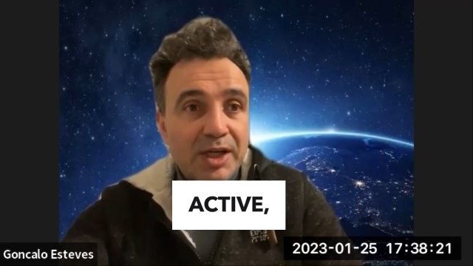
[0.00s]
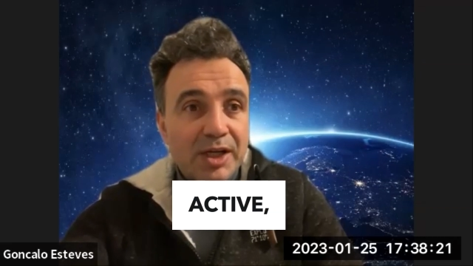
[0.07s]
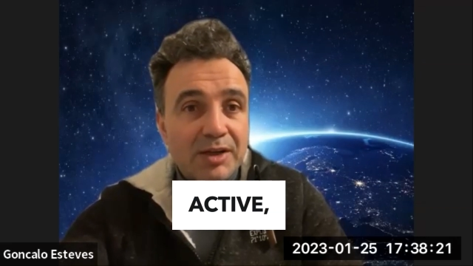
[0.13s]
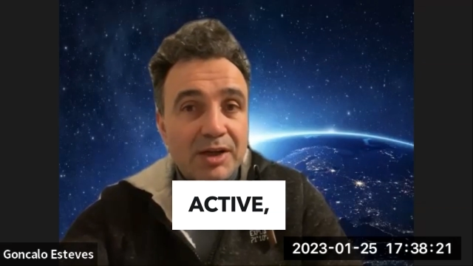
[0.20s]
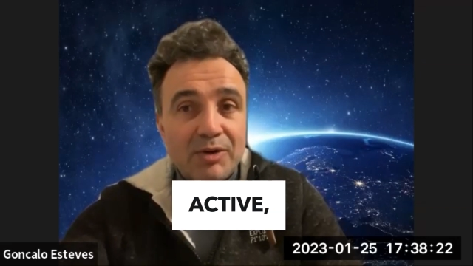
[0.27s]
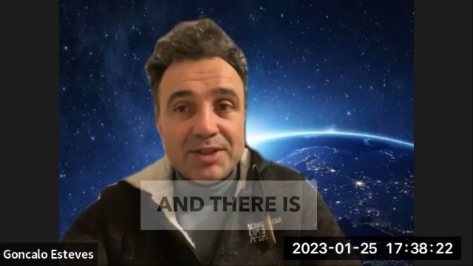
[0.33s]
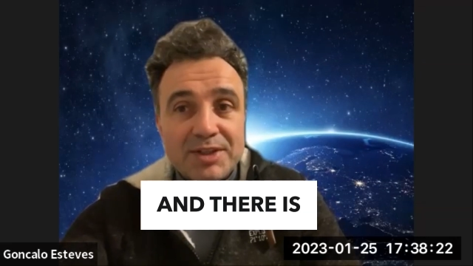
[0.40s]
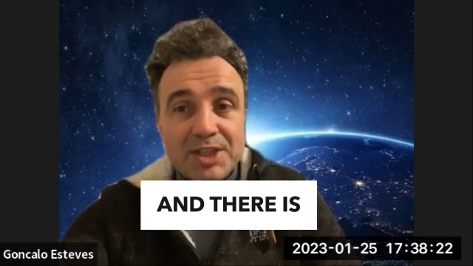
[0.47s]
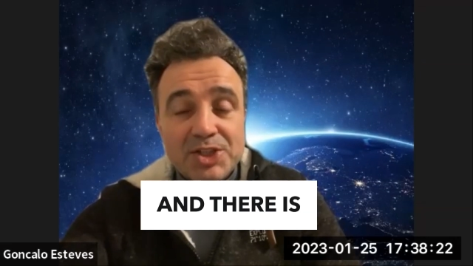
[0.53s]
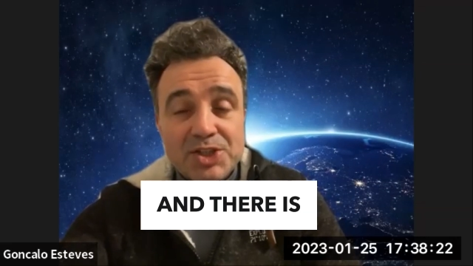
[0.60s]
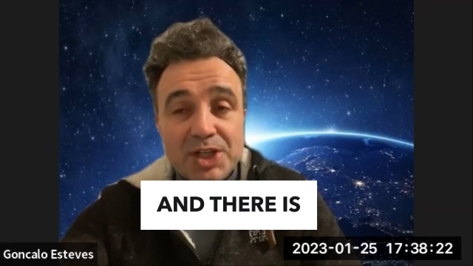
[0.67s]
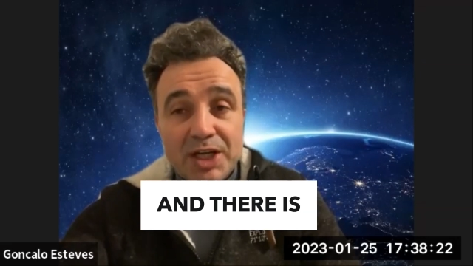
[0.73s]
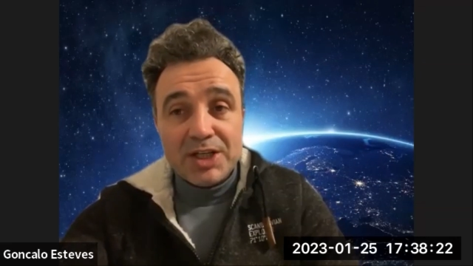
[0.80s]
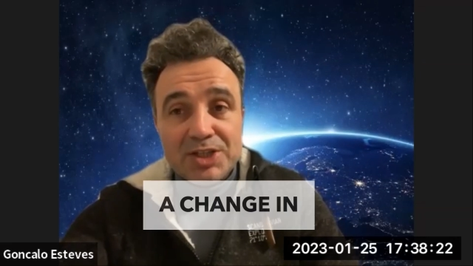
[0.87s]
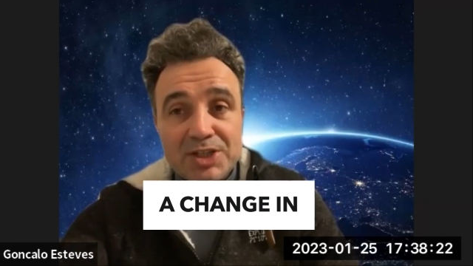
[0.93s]
and there
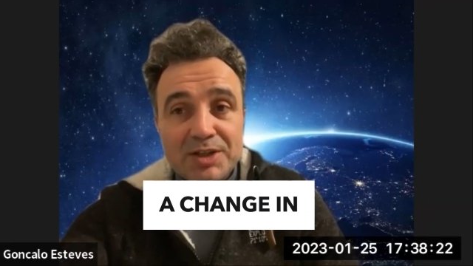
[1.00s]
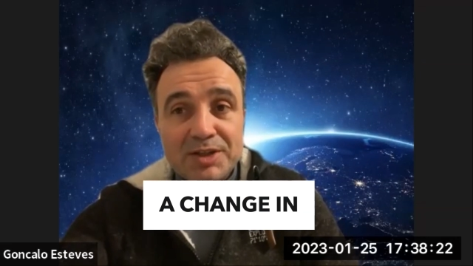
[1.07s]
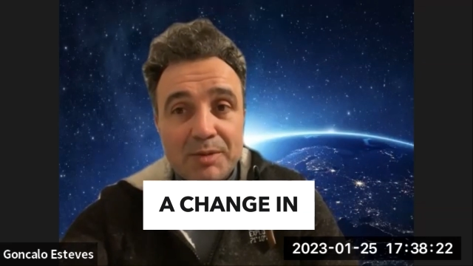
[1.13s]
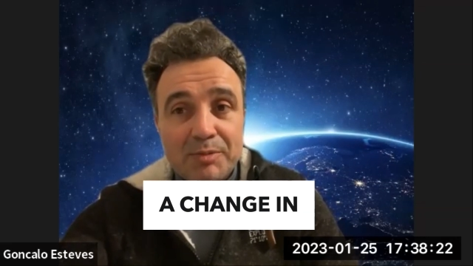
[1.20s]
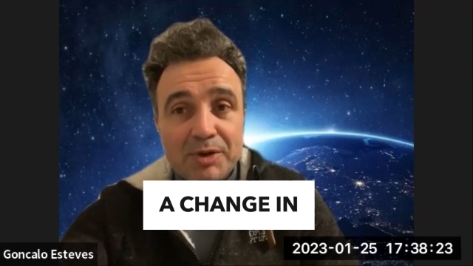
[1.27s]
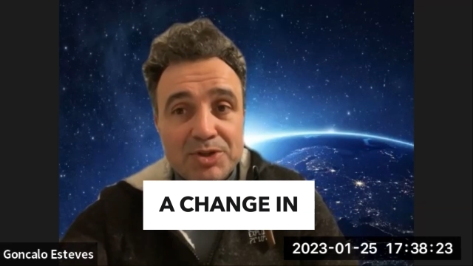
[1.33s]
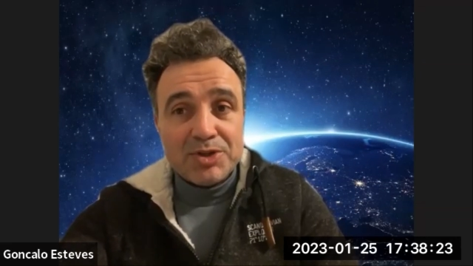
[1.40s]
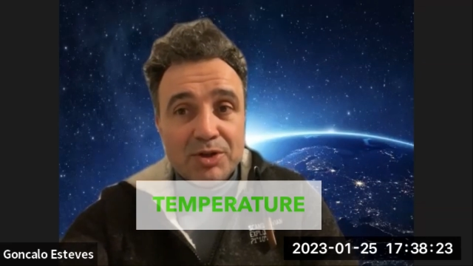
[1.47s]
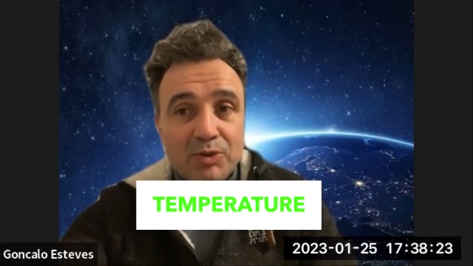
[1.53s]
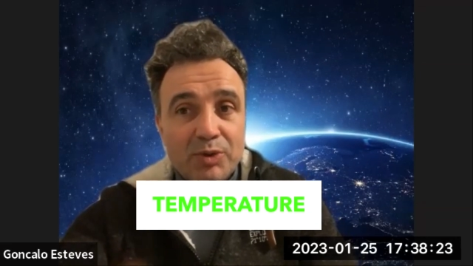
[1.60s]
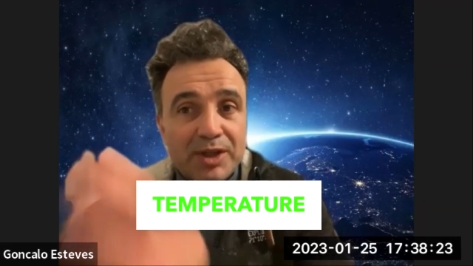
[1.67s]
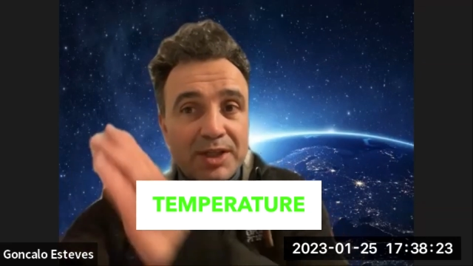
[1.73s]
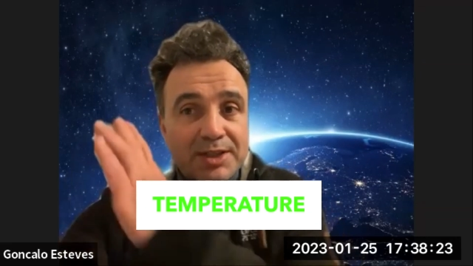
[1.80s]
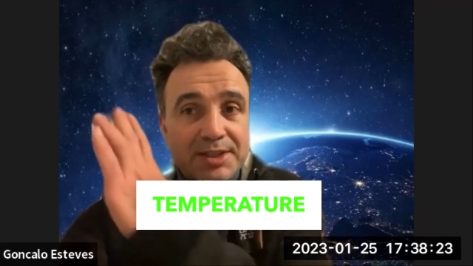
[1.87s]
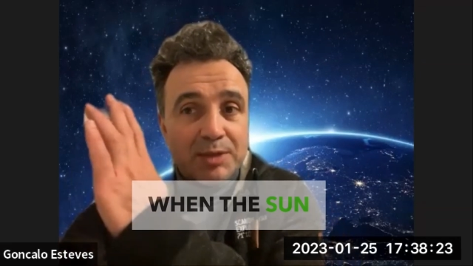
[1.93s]
is a change in
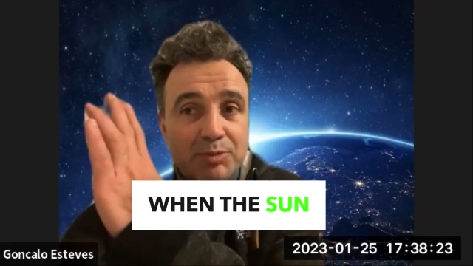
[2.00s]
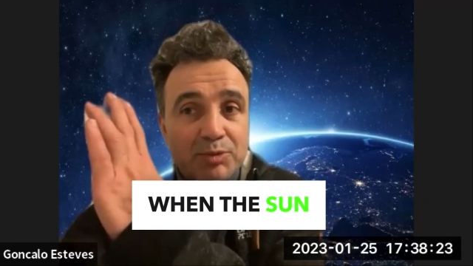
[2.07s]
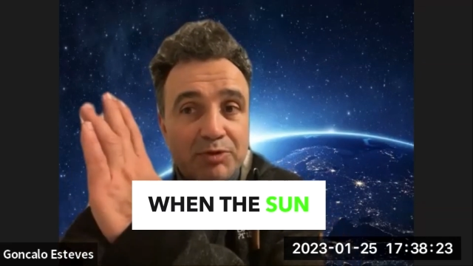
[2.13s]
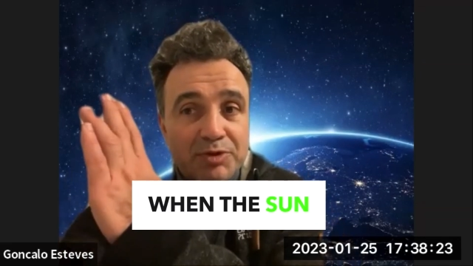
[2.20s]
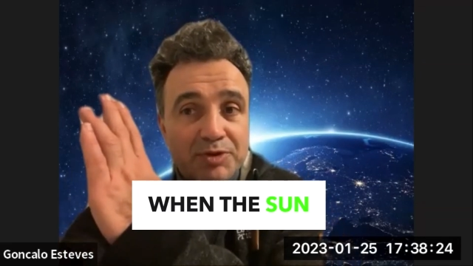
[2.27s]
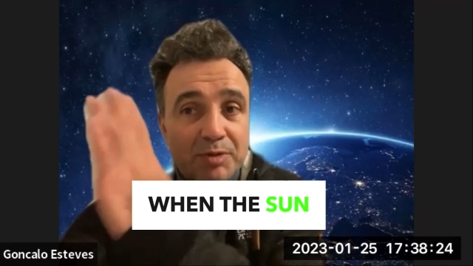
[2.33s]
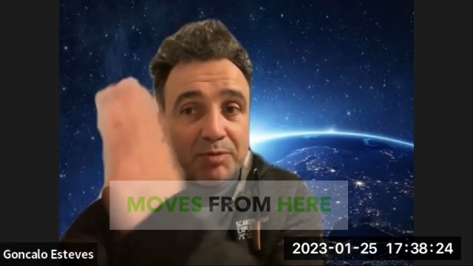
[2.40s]
temperature when the sun